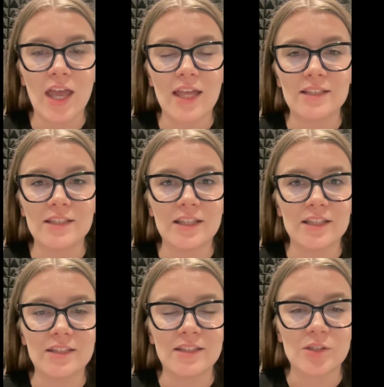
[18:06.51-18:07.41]
and
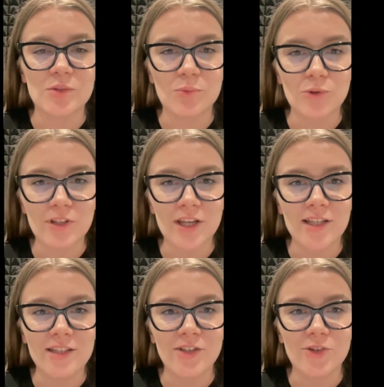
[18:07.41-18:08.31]
that this
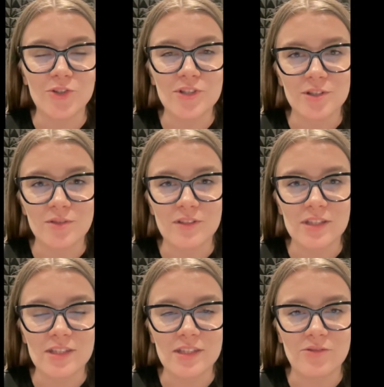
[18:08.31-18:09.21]
product or
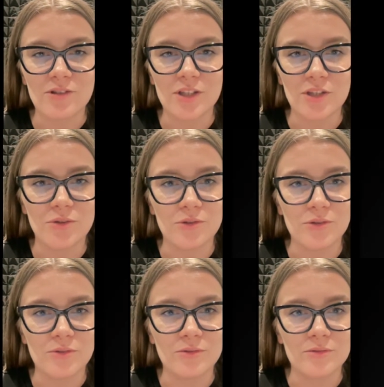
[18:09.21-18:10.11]
service really knew you?